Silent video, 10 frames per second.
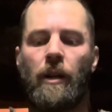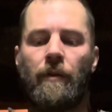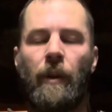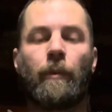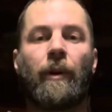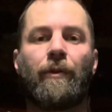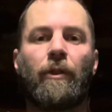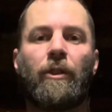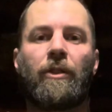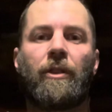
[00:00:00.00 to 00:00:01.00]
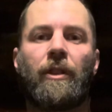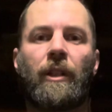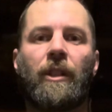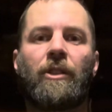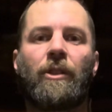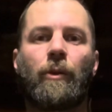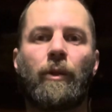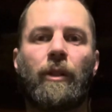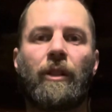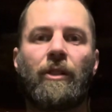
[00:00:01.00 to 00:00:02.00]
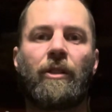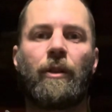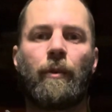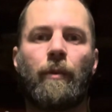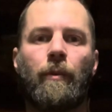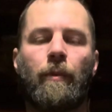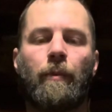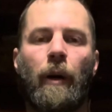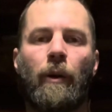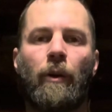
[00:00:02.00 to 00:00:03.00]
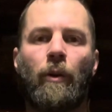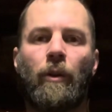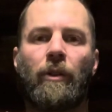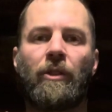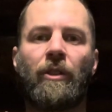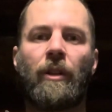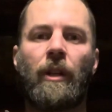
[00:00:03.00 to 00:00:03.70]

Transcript: Had my first issue with these Powderhorns.